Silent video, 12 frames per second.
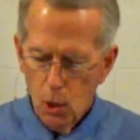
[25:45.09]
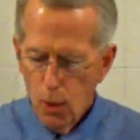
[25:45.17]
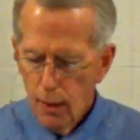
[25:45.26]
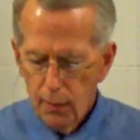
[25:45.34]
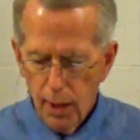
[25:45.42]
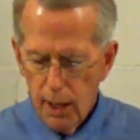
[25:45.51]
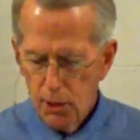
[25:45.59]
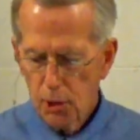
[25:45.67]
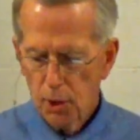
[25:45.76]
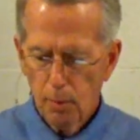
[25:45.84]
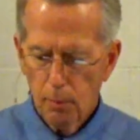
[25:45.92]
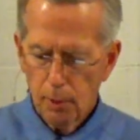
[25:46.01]
whoever
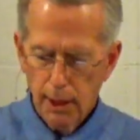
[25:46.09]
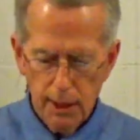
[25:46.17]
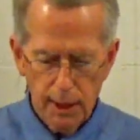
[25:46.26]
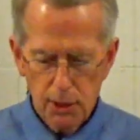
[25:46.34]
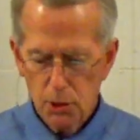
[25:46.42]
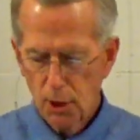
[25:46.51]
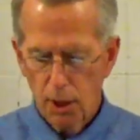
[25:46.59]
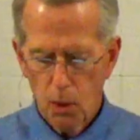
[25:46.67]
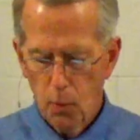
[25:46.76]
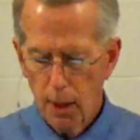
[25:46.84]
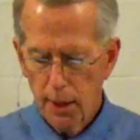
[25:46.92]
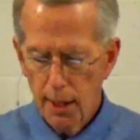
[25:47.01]
has a complaint against
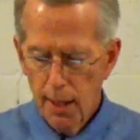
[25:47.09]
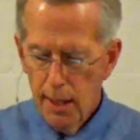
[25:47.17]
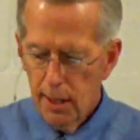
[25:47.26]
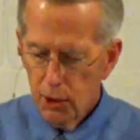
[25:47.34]
anyone,